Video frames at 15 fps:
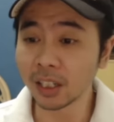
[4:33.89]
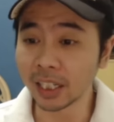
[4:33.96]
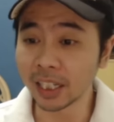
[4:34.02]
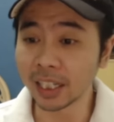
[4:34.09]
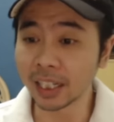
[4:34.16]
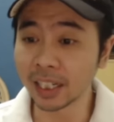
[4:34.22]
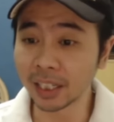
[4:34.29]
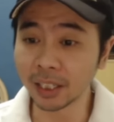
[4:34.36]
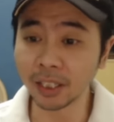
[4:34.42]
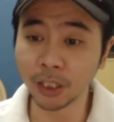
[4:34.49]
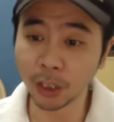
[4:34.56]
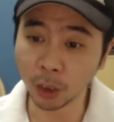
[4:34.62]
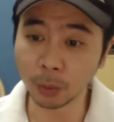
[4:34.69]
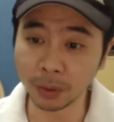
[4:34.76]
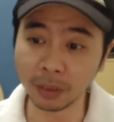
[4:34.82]
in
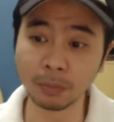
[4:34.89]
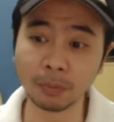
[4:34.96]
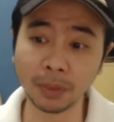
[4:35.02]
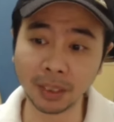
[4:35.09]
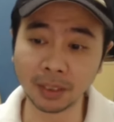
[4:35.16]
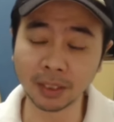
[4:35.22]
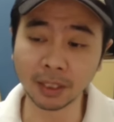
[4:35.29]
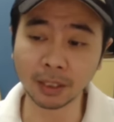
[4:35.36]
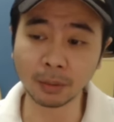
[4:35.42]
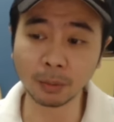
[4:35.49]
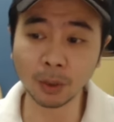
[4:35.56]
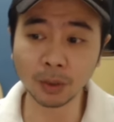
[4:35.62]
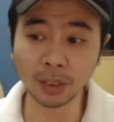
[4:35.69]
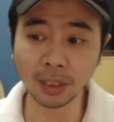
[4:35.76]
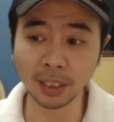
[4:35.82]
UBBs are
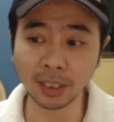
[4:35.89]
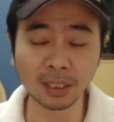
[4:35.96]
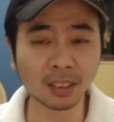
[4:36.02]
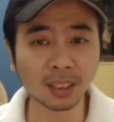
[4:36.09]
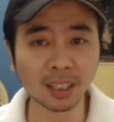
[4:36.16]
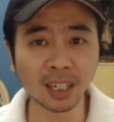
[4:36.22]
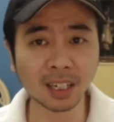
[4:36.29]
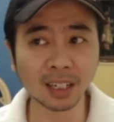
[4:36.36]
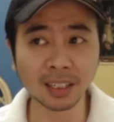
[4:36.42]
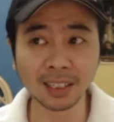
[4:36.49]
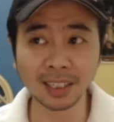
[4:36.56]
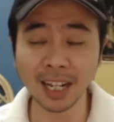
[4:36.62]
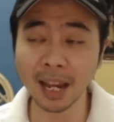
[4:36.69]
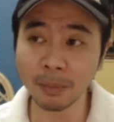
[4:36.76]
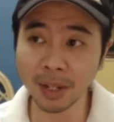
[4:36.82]
mostly
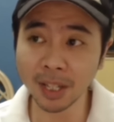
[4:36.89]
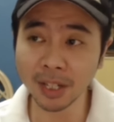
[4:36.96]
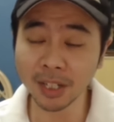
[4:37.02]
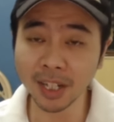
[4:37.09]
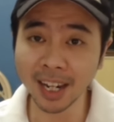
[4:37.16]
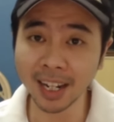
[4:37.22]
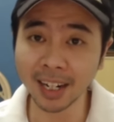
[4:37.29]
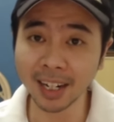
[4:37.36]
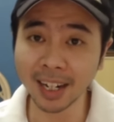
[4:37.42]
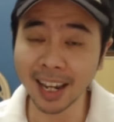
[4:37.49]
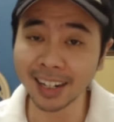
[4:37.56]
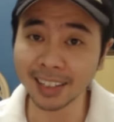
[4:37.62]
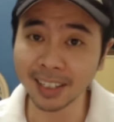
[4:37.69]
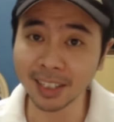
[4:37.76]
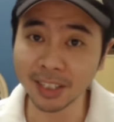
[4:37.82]
damage and
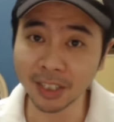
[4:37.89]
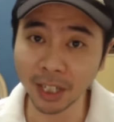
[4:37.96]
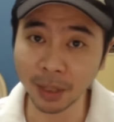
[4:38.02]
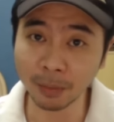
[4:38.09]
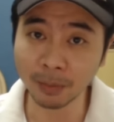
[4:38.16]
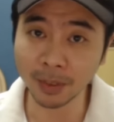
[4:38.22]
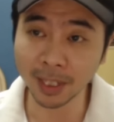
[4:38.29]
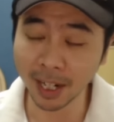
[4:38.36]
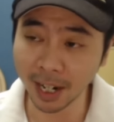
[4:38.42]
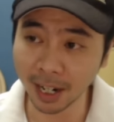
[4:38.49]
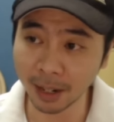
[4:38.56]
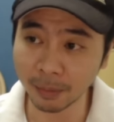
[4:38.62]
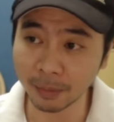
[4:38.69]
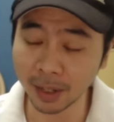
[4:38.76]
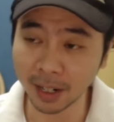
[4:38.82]
at the same
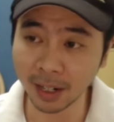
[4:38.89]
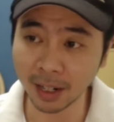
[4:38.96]
time